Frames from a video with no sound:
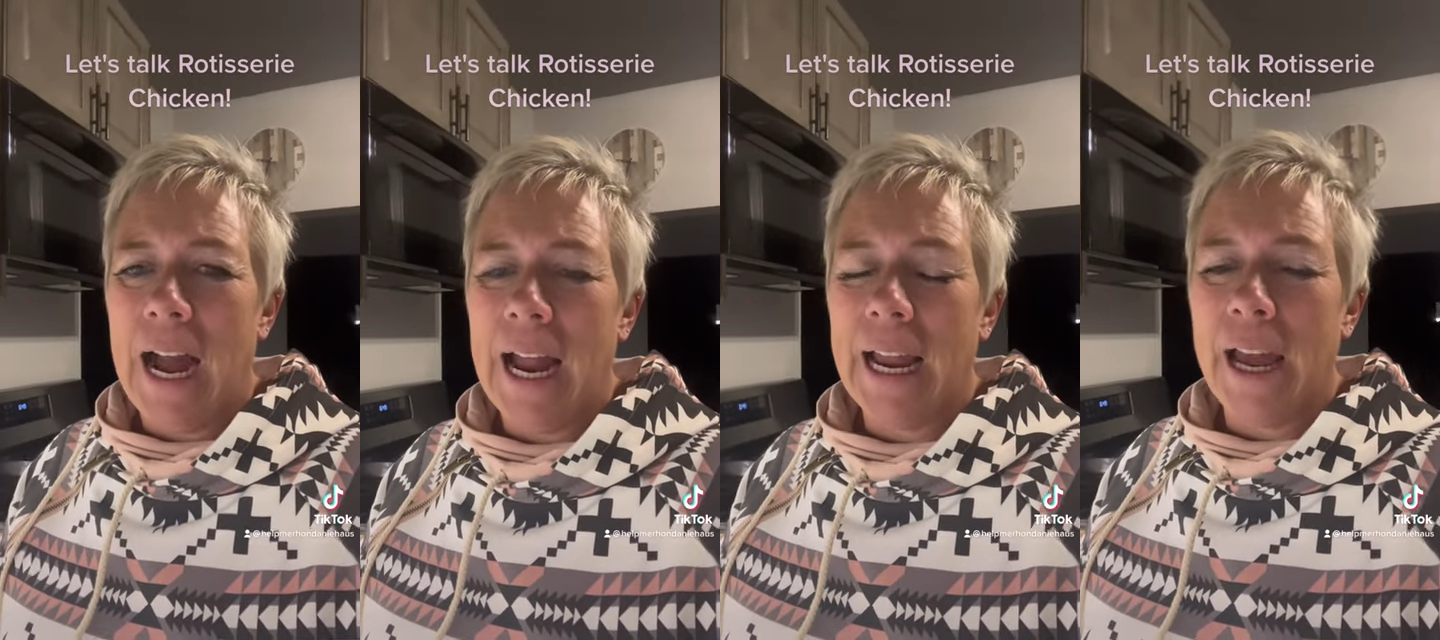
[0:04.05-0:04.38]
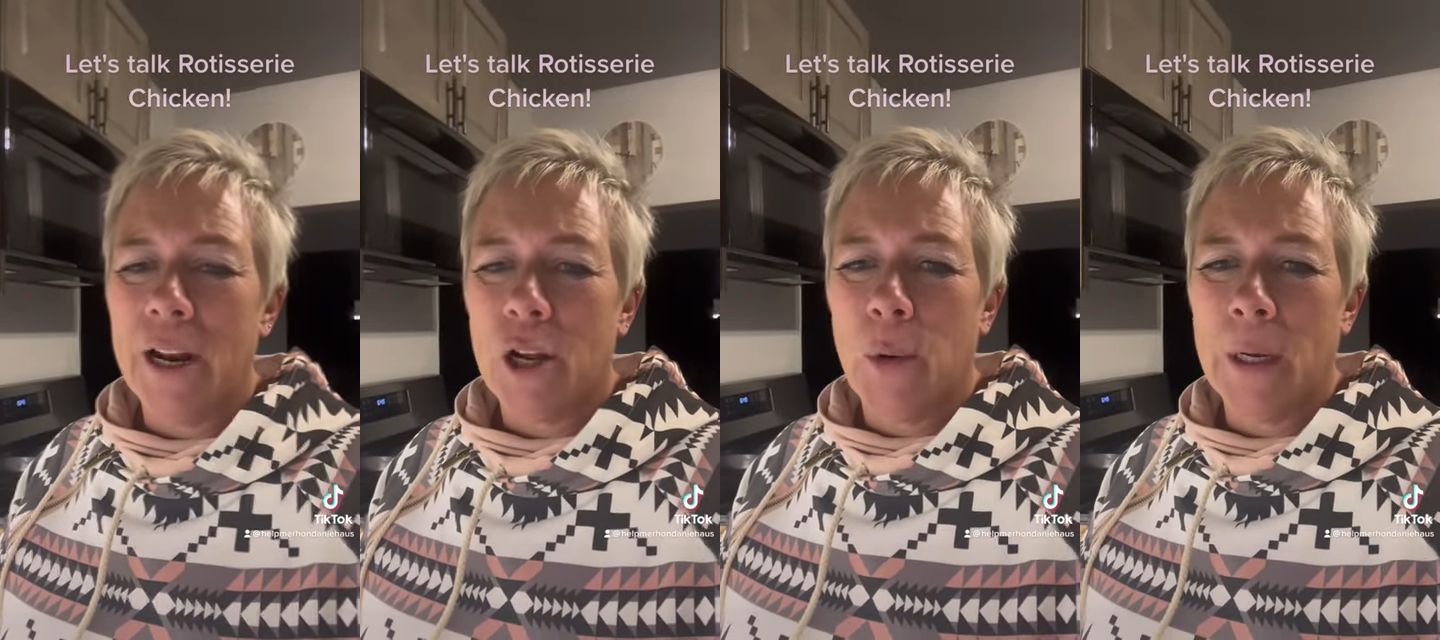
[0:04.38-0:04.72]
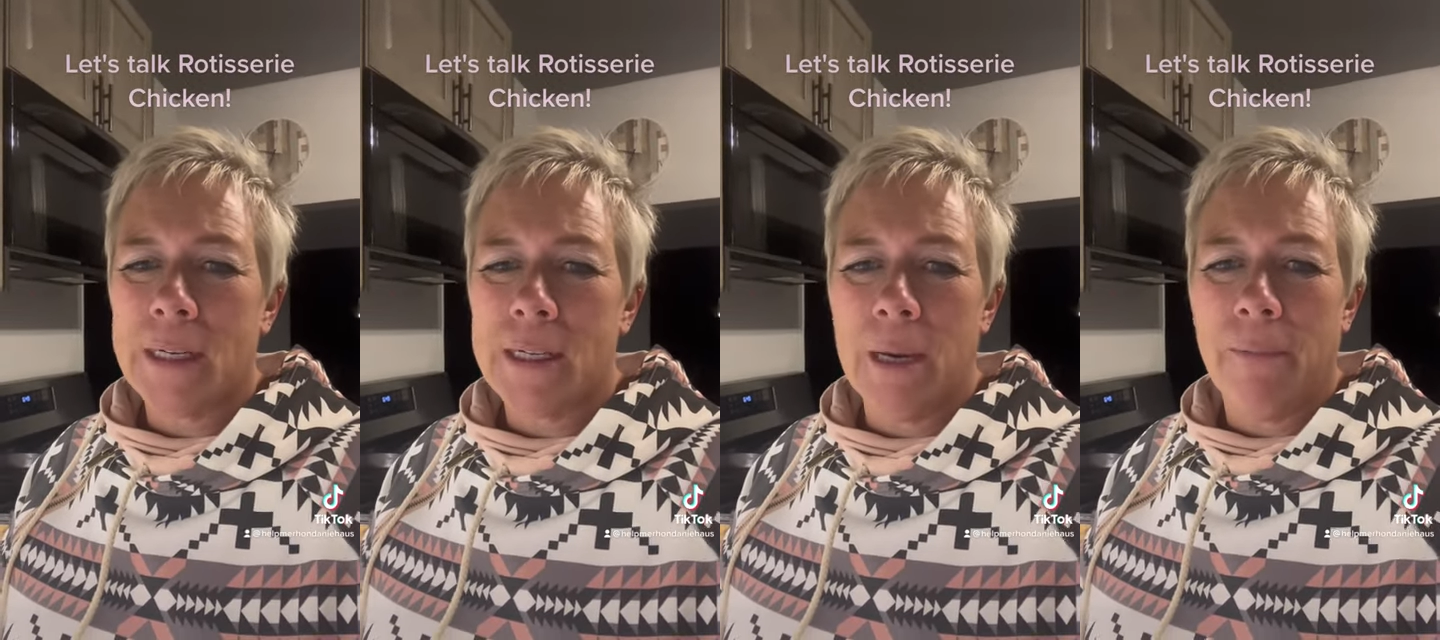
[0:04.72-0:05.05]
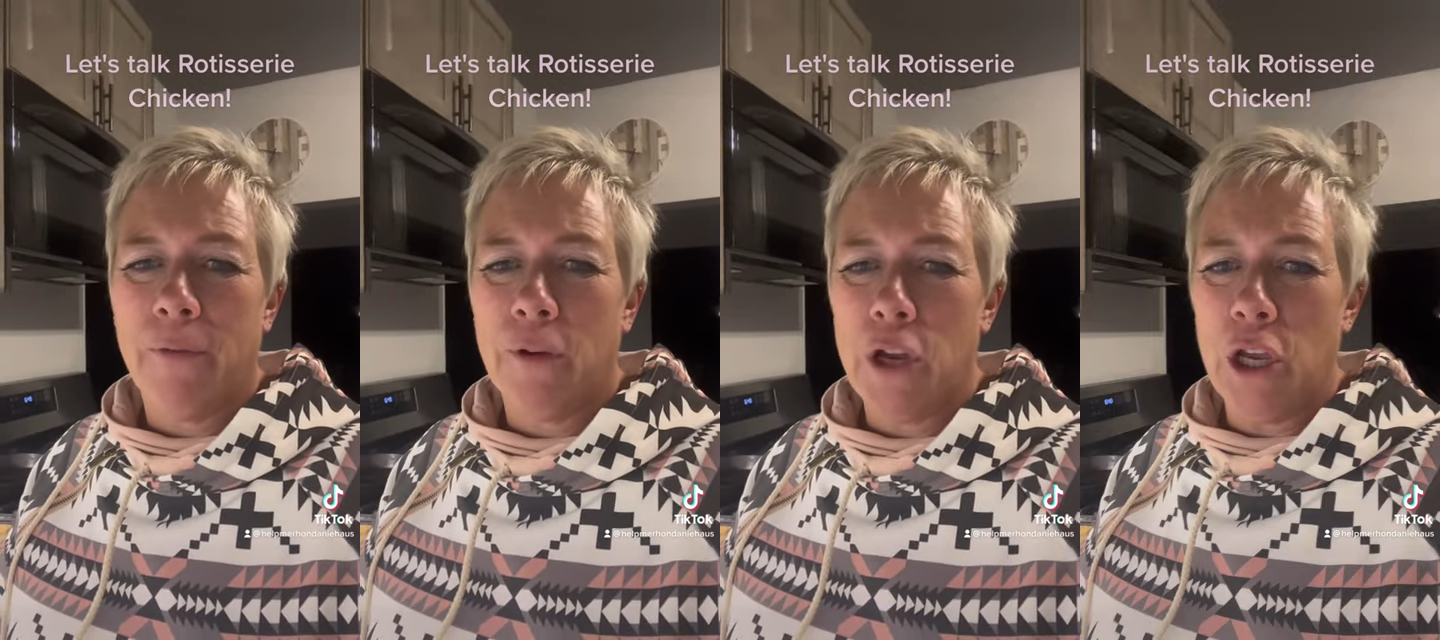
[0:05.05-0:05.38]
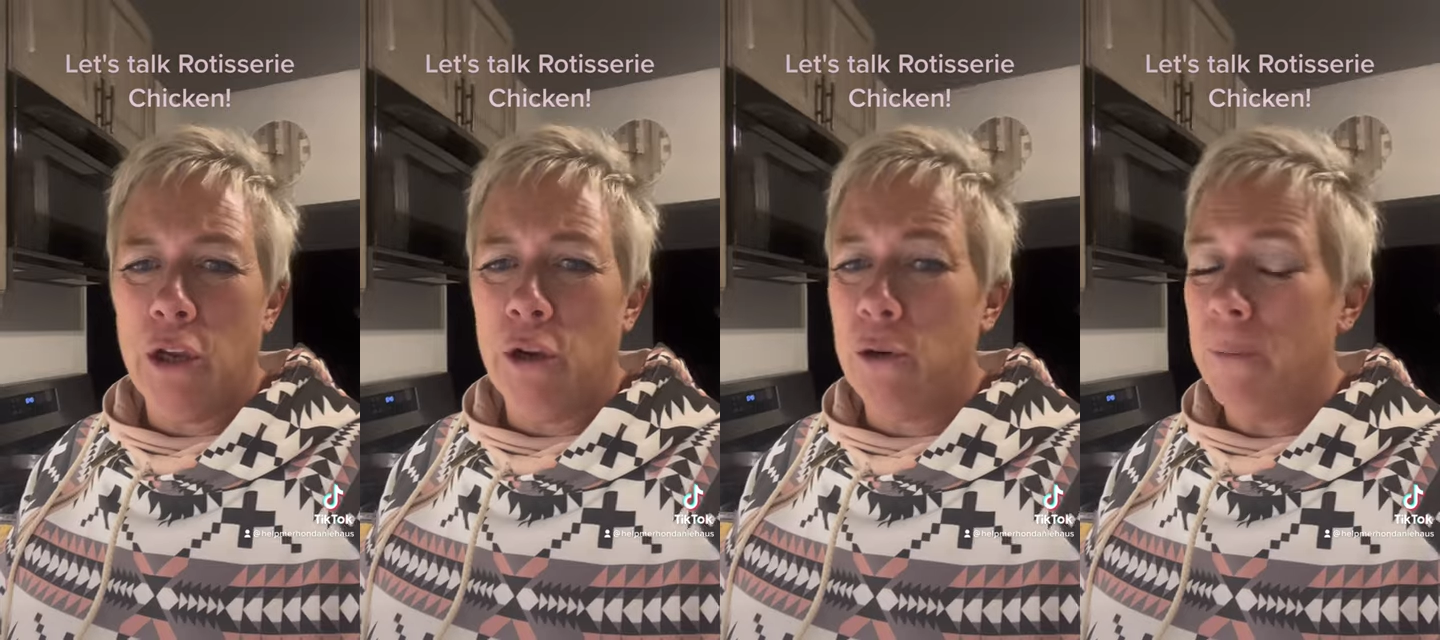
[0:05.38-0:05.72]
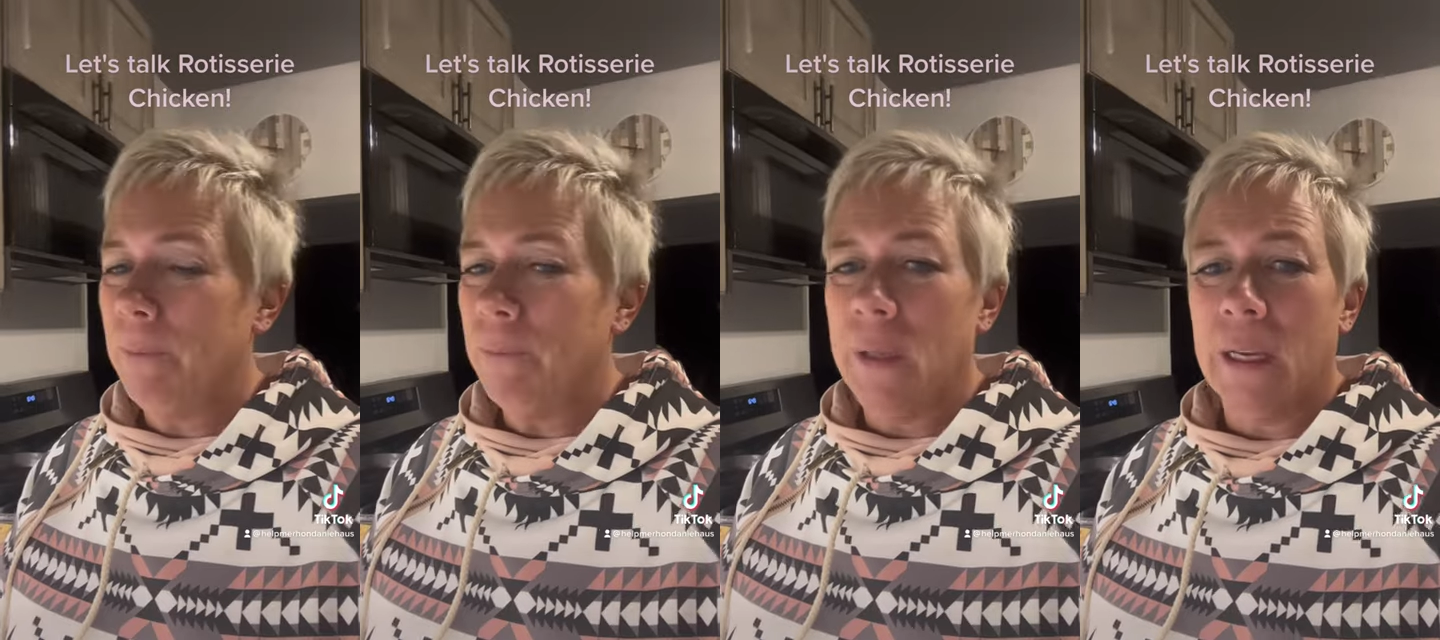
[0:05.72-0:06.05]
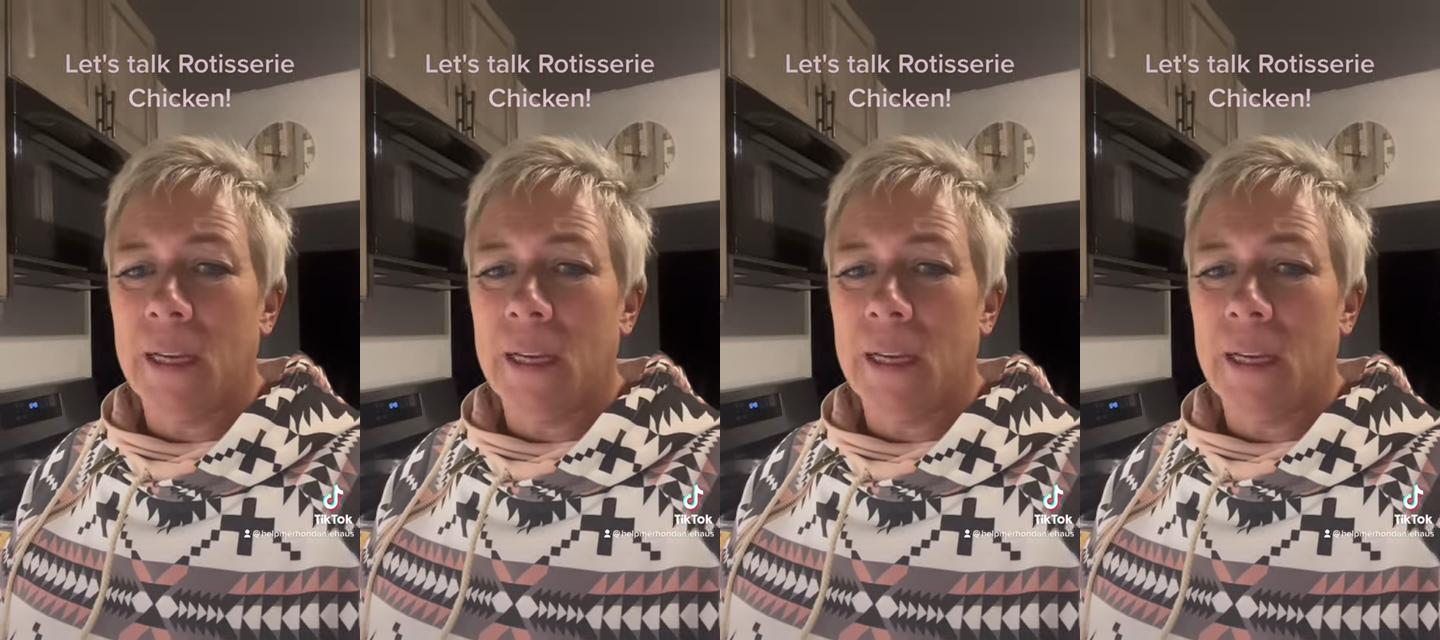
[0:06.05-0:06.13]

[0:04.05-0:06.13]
I got a quick tip for you.